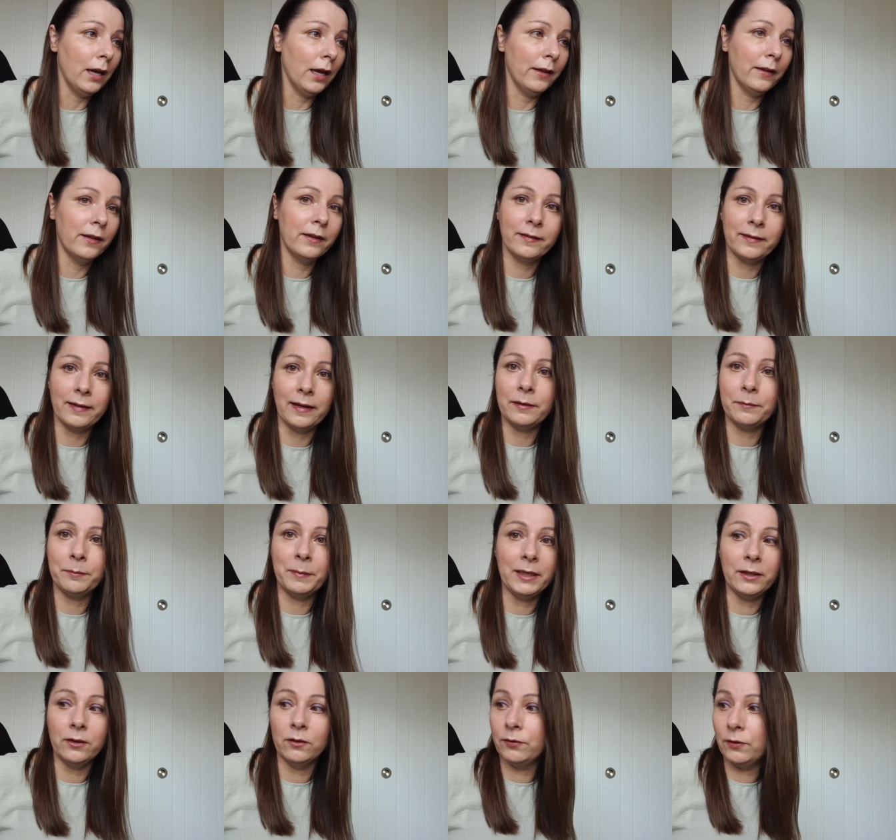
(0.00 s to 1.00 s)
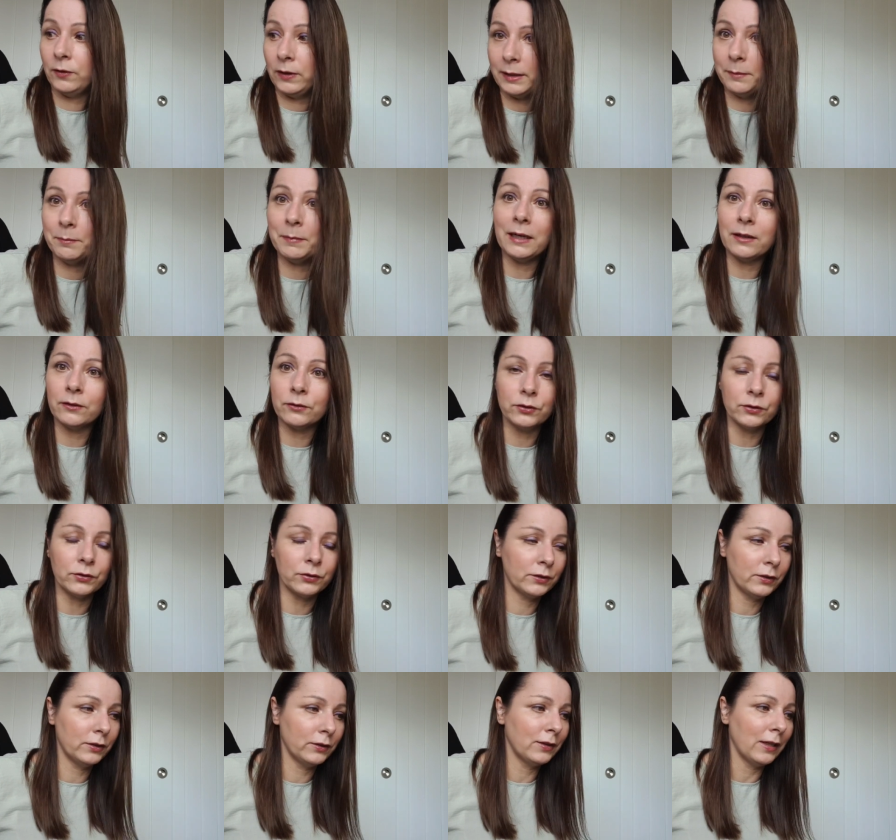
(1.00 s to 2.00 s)
And they send me another email
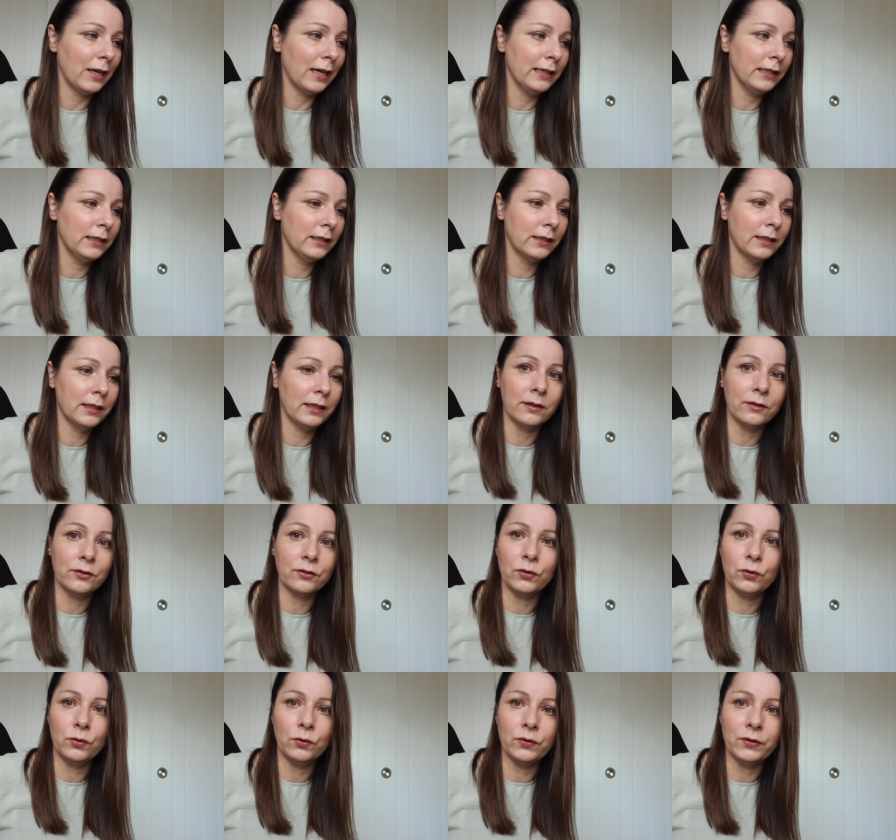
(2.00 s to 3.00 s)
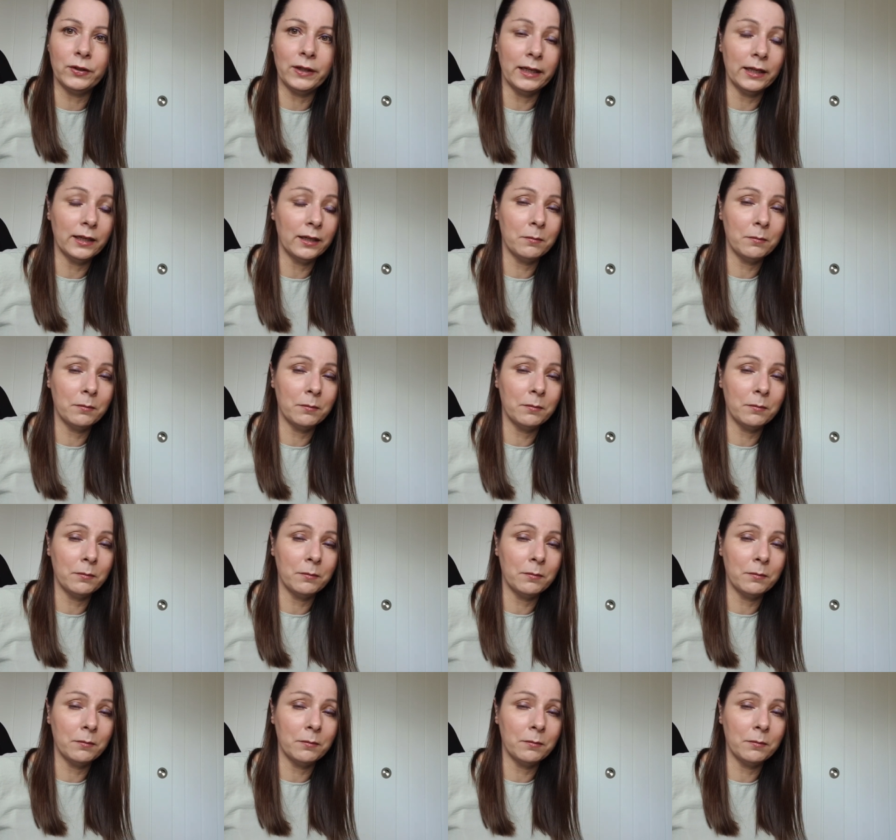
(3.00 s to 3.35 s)
just to say, can I sort it?